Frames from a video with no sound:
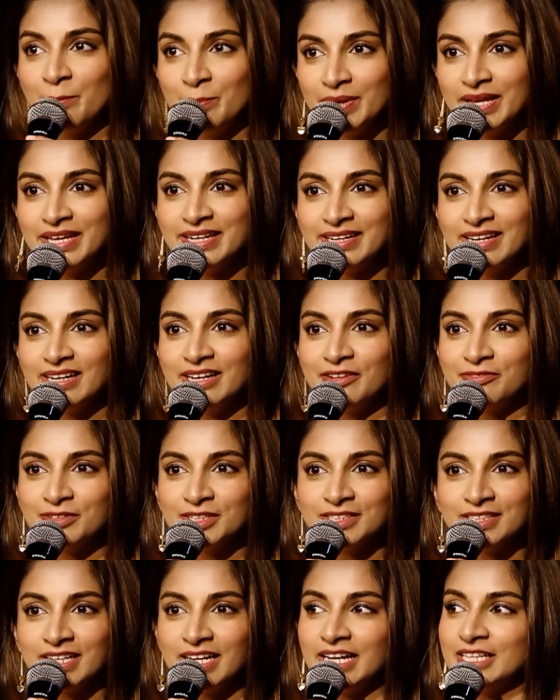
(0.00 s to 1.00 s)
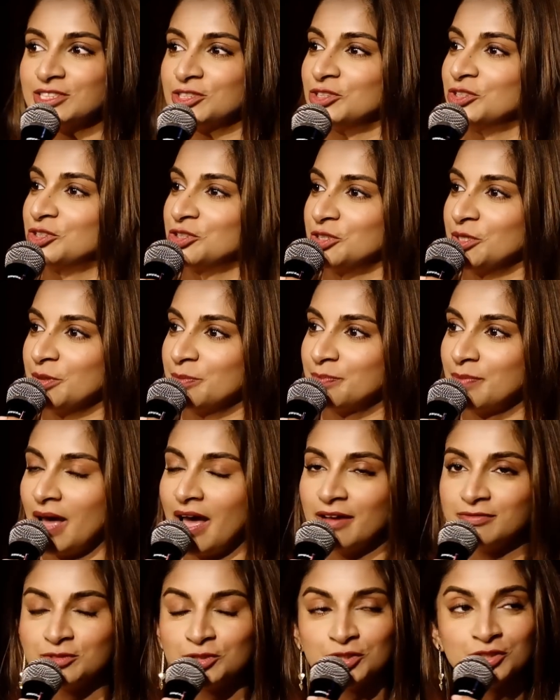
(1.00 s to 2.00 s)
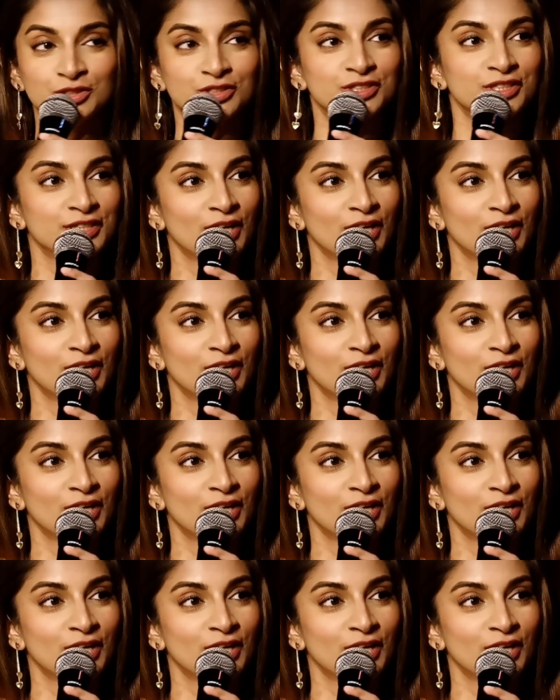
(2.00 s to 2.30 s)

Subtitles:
be in a live-in relationship, have children